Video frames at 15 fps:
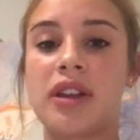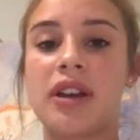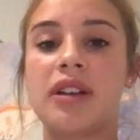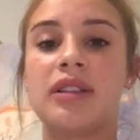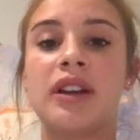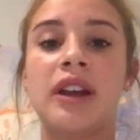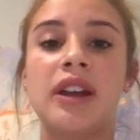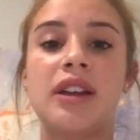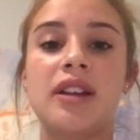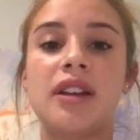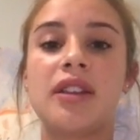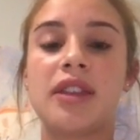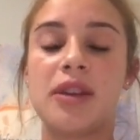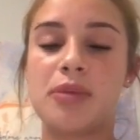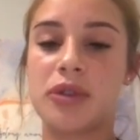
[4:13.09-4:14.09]
like
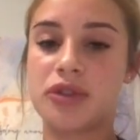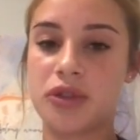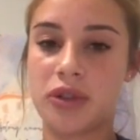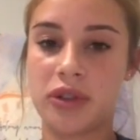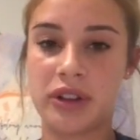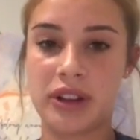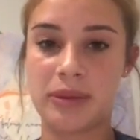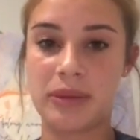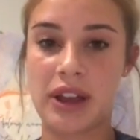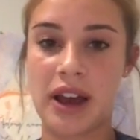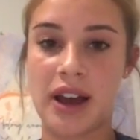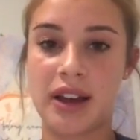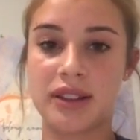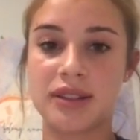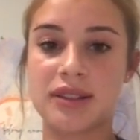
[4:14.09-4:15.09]
the petroleum
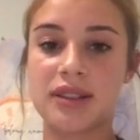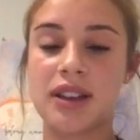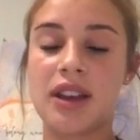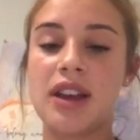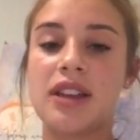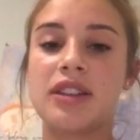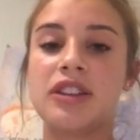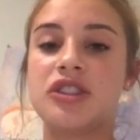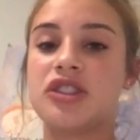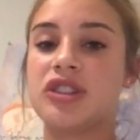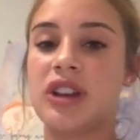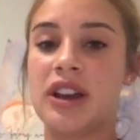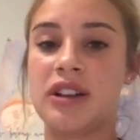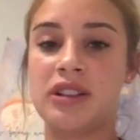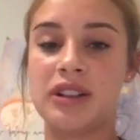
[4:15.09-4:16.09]
gas, the
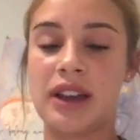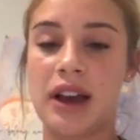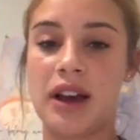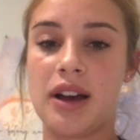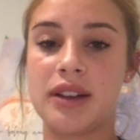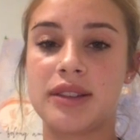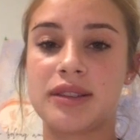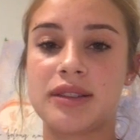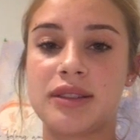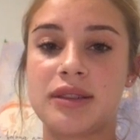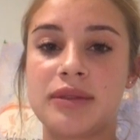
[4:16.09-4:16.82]
shale gas,